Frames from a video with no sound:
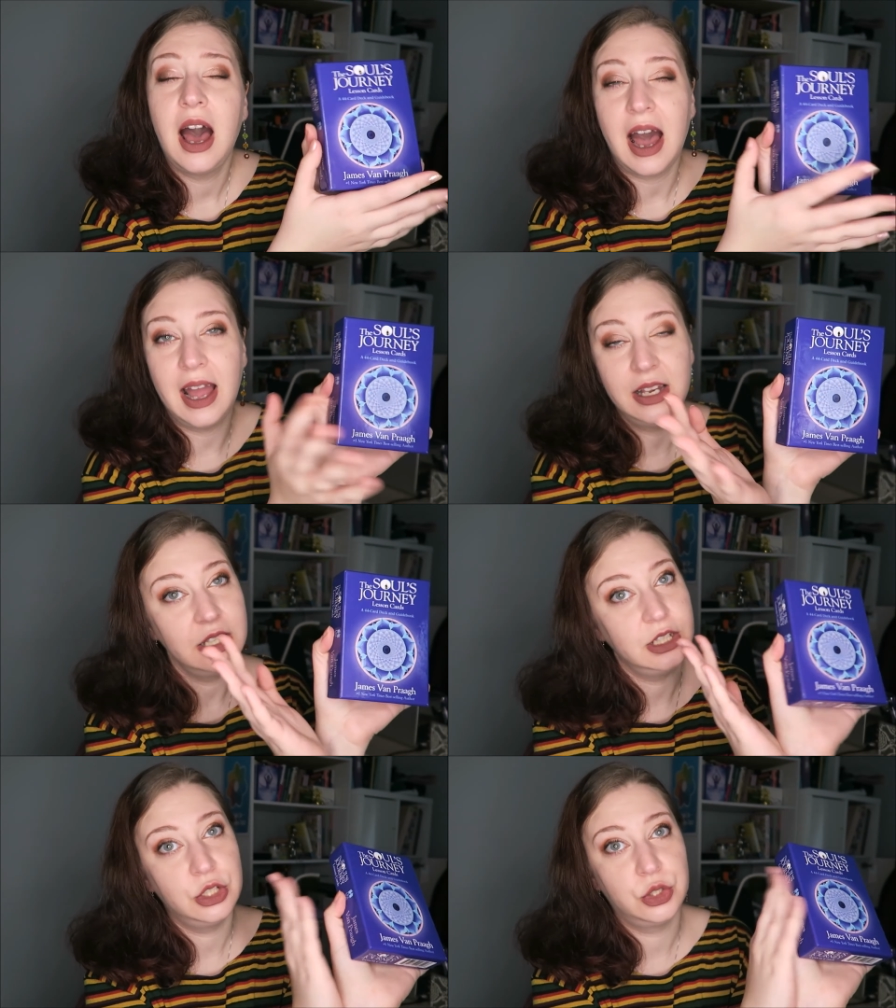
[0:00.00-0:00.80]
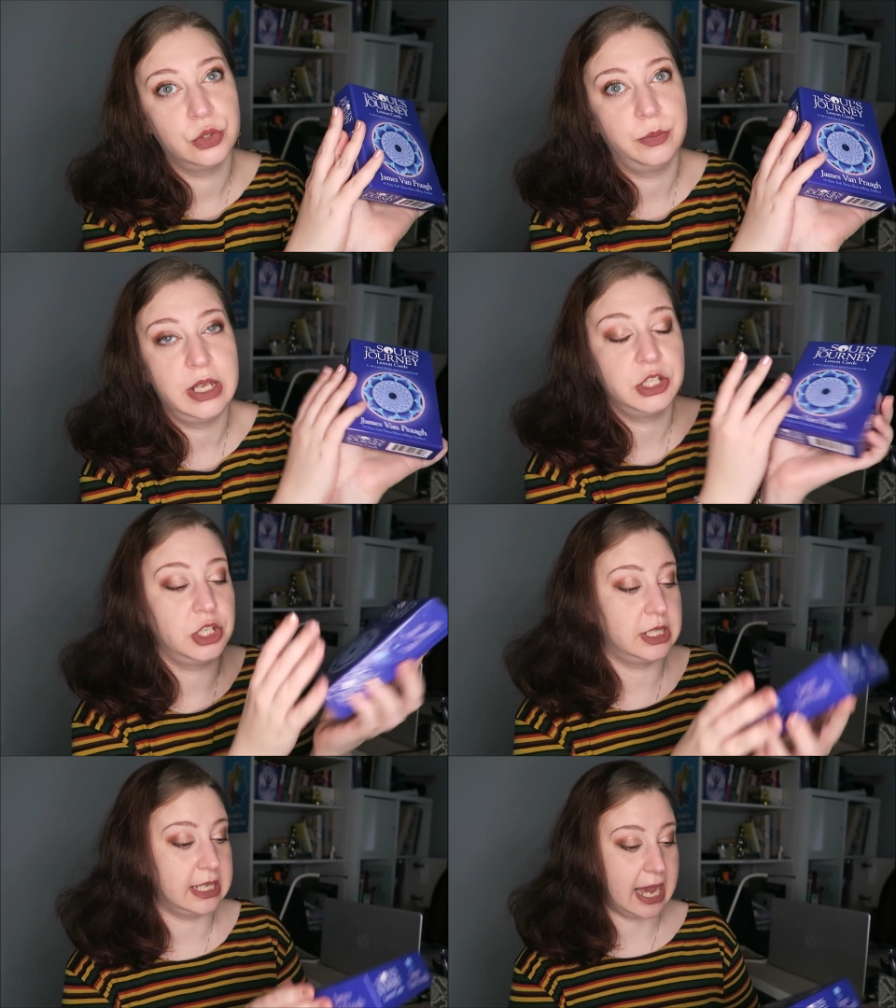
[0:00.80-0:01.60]
I need to
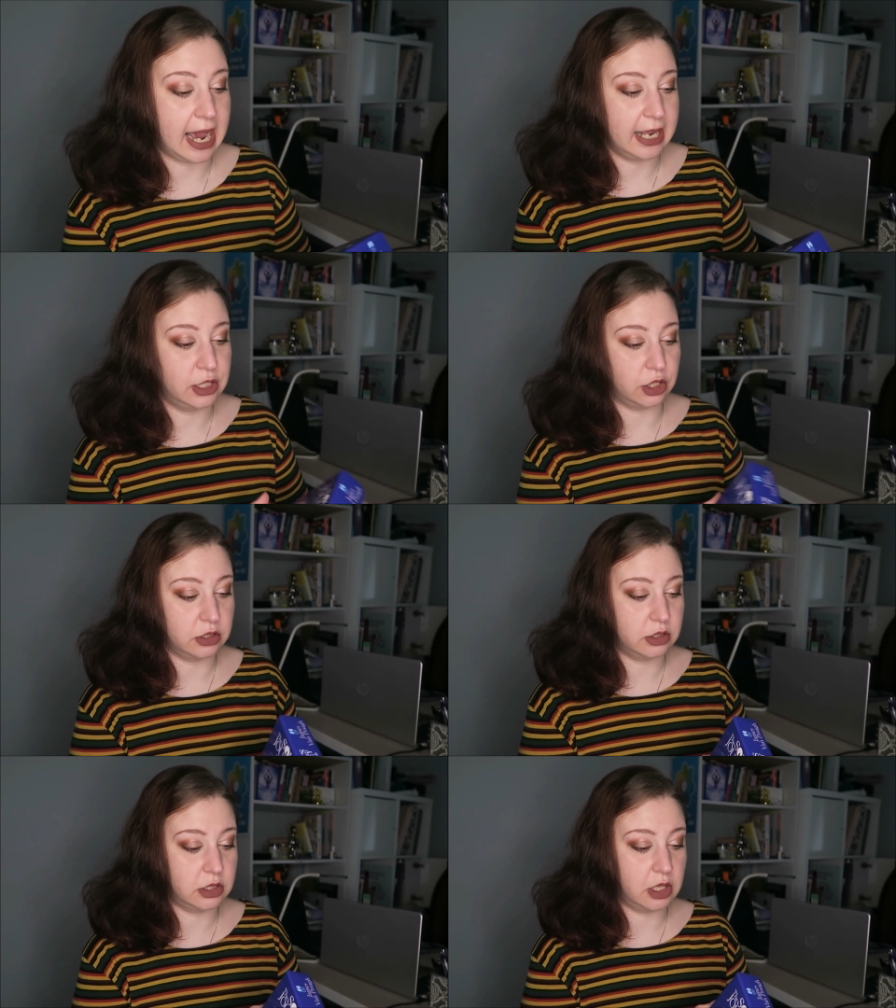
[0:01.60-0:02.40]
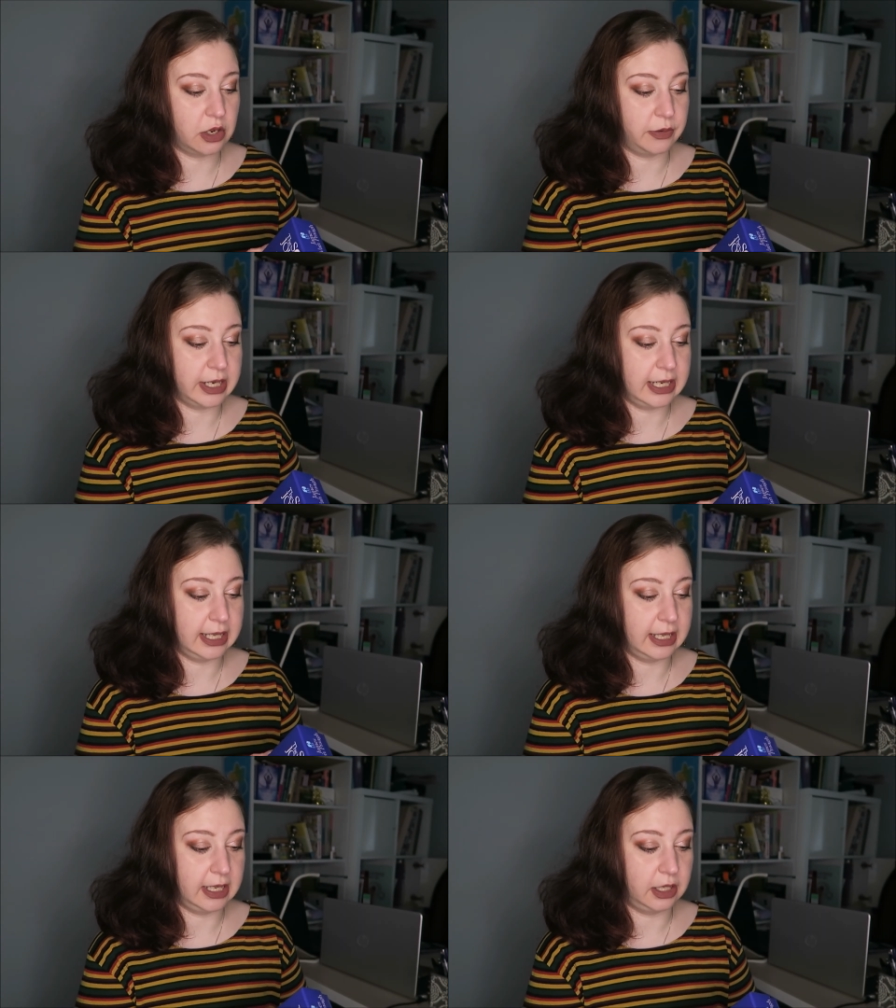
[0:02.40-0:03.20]
mention that I don't
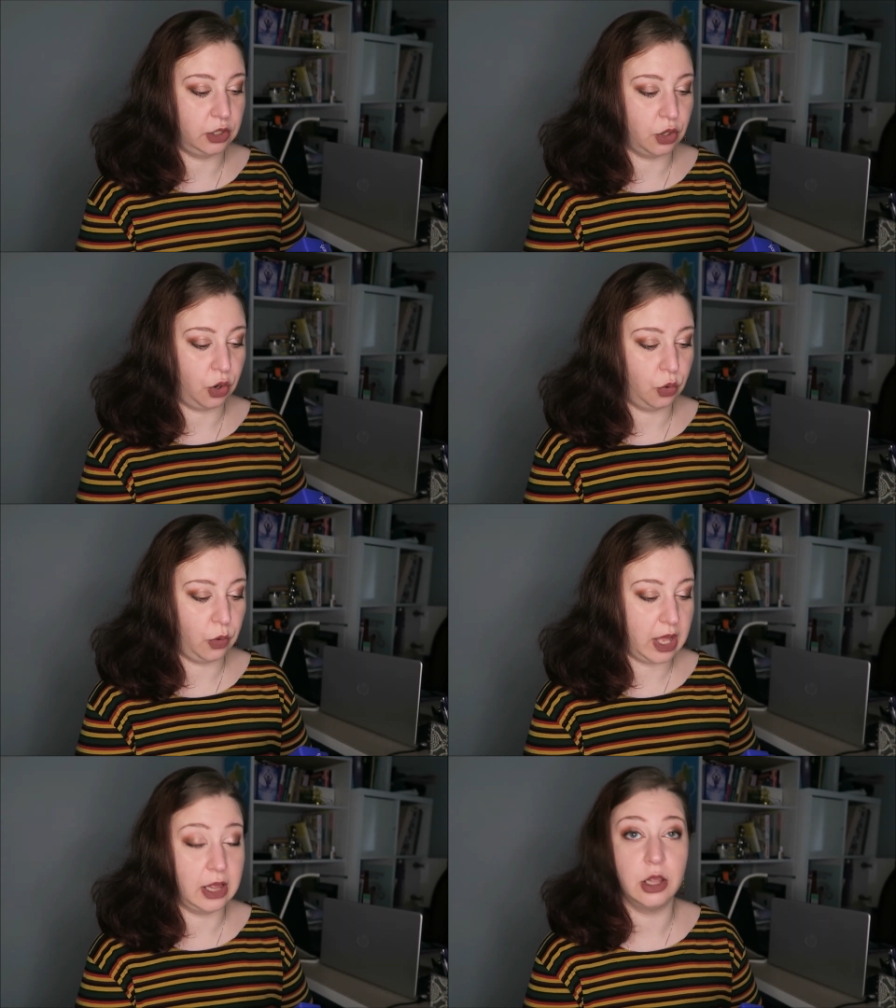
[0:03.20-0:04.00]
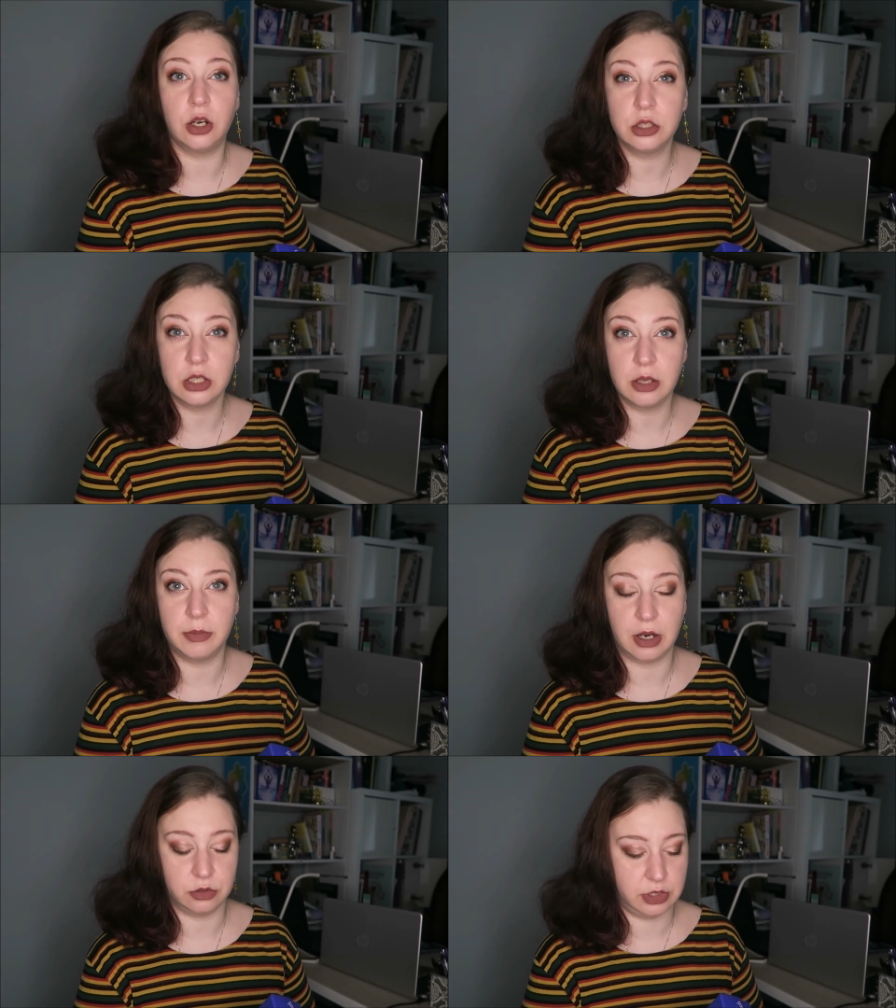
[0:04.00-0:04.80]
really know a lot
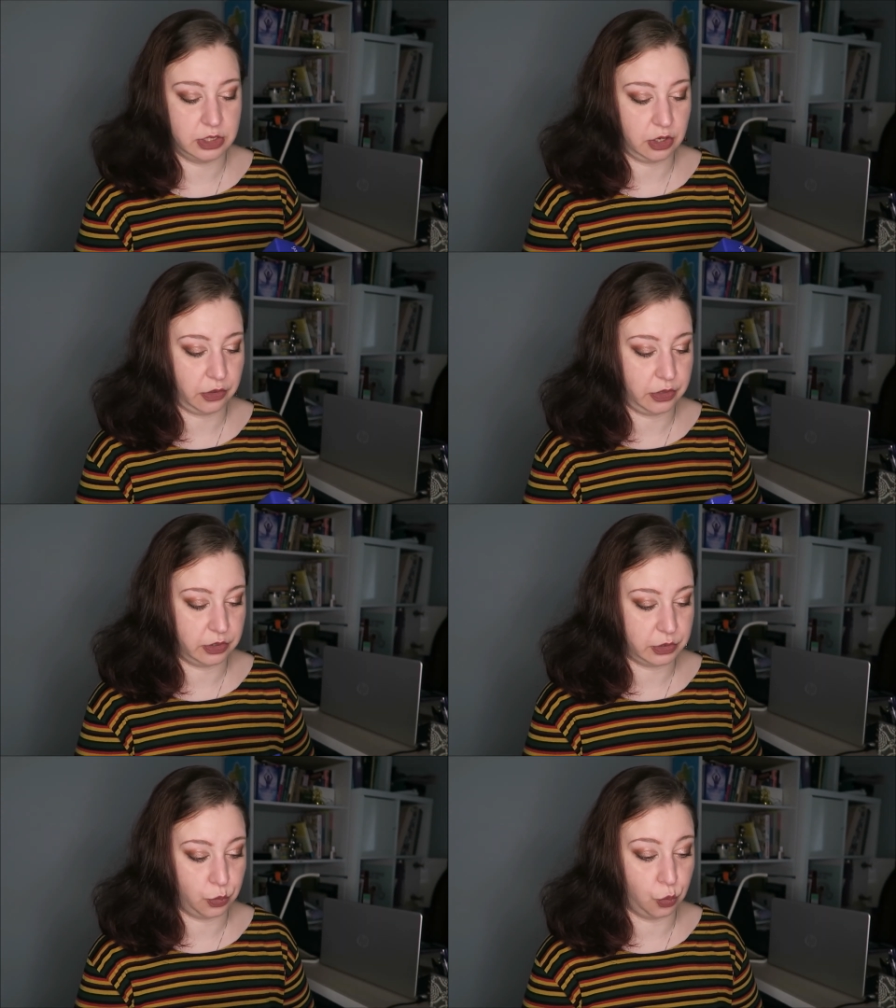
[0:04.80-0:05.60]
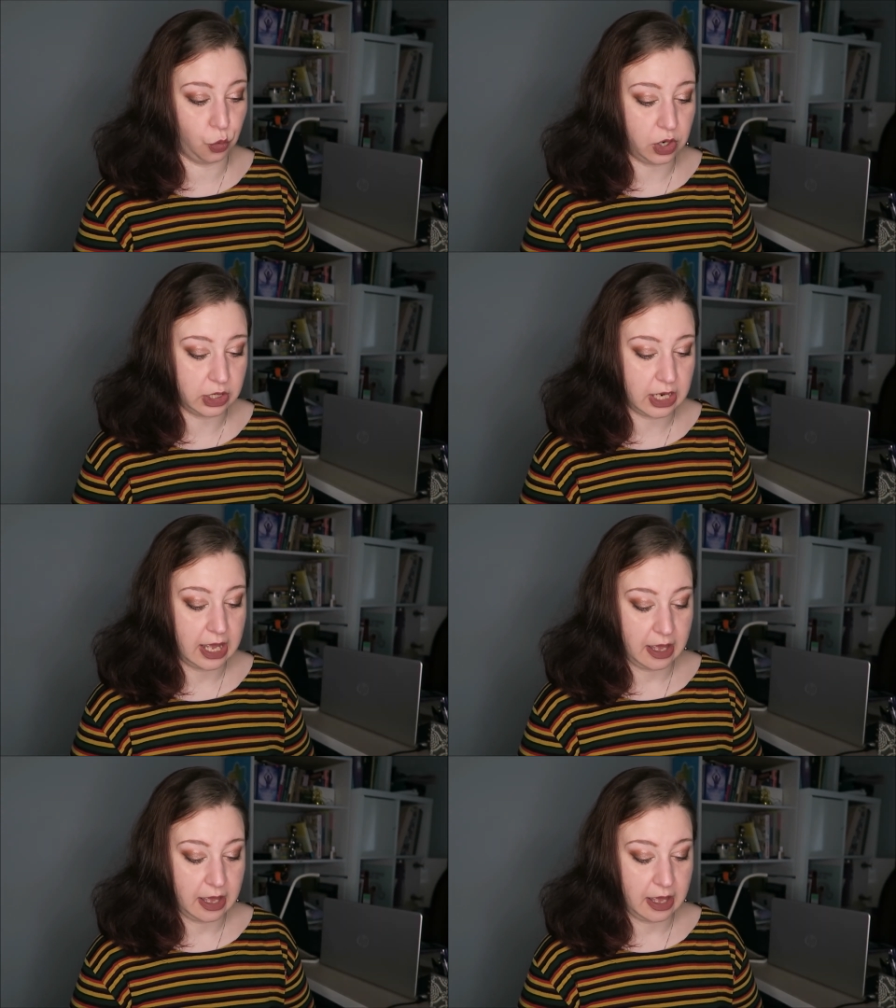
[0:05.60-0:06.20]
about this author's work,